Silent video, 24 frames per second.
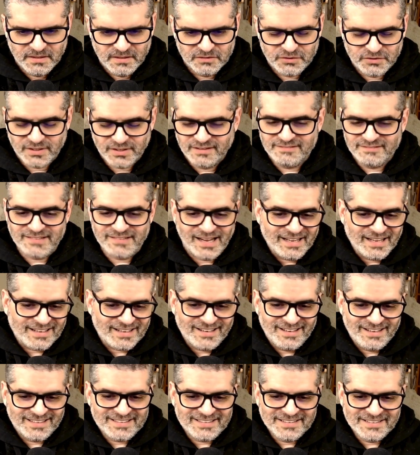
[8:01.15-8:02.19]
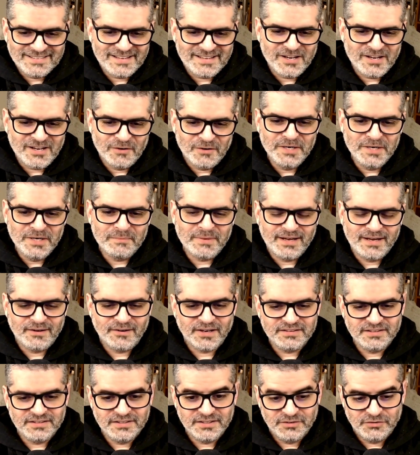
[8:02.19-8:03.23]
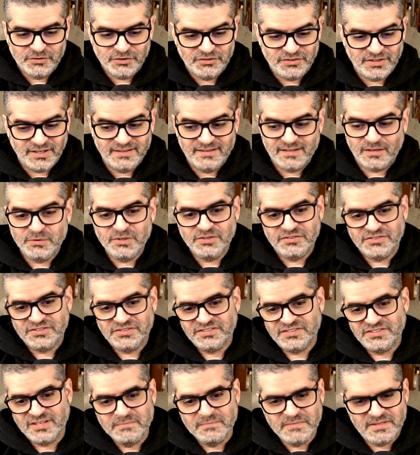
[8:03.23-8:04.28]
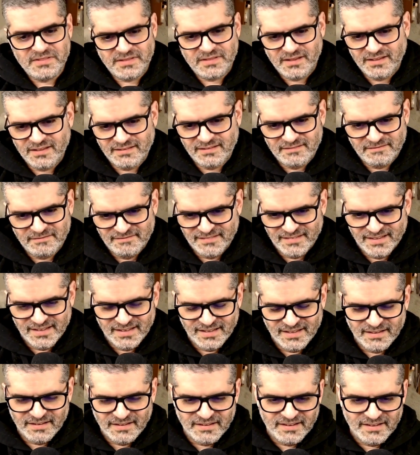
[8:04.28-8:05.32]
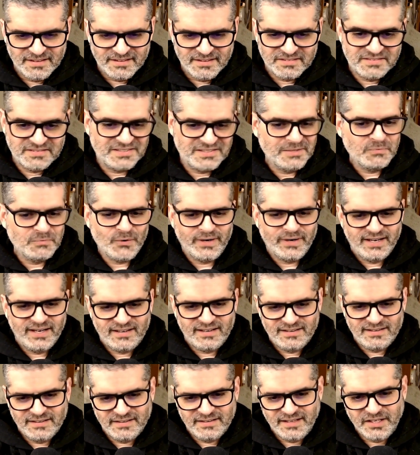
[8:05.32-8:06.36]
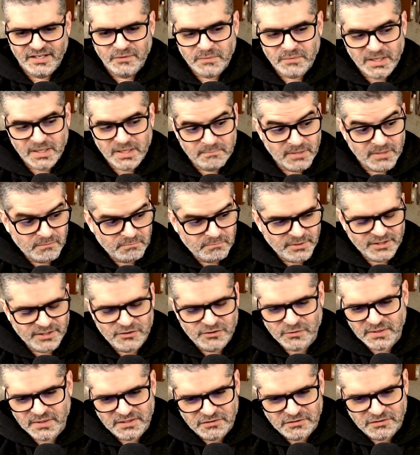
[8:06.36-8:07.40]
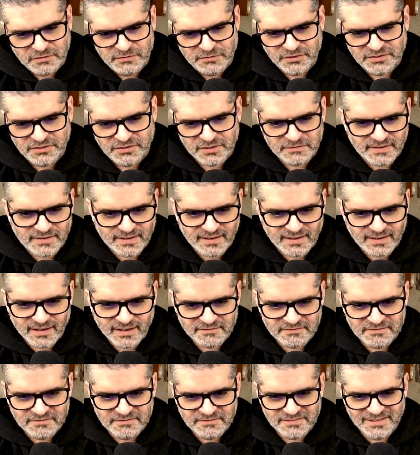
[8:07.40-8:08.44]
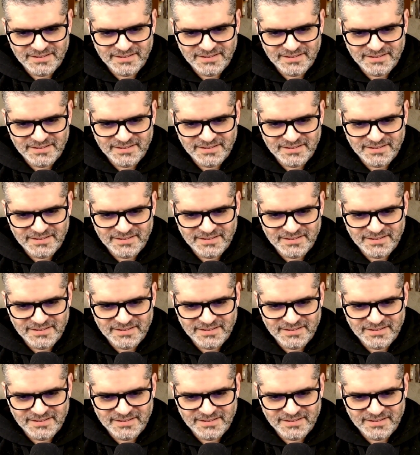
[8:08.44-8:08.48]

So I, I can't help anybody other than to say there is something somewhere, and you may bump into it if you suffer enough.